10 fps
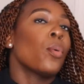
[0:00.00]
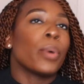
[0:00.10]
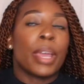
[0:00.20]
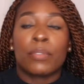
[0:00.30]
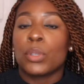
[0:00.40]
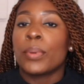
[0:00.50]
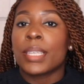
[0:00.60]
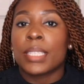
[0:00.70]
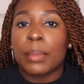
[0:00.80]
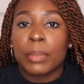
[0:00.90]
Whenever you
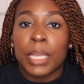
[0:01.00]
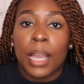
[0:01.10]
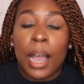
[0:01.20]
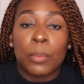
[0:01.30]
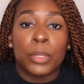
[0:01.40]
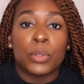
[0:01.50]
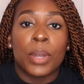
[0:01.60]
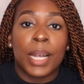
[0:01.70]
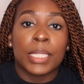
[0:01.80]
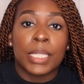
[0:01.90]
accepted God, when you
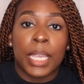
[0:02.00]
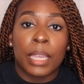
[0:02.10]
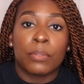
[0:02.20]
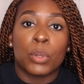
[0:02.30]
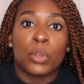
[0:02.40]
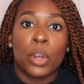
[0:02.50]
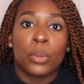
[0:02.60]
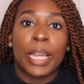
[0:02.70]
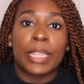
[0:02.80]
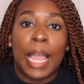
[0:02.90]
got saved, you
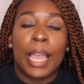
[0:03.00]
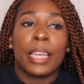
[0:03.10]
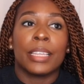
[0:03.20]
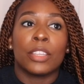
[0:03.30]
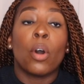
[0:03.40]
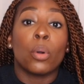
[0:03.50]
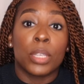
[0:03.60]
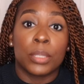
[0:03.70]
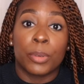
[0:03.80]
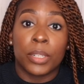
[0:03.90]
know that that the
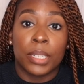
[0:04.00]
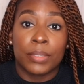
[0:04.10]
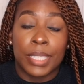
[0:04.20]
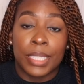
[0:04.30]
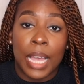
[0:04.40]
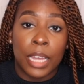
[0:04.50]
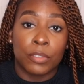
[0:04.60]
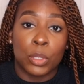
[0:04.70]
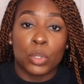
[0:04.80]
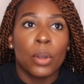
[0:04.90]
Holy Spirit lives
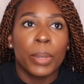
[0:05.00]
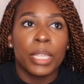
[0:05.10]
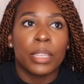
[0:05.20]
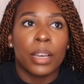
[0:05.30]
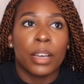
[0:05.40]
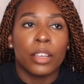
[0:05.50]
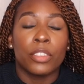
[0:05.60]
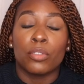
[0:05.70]
inside of you. Knowing the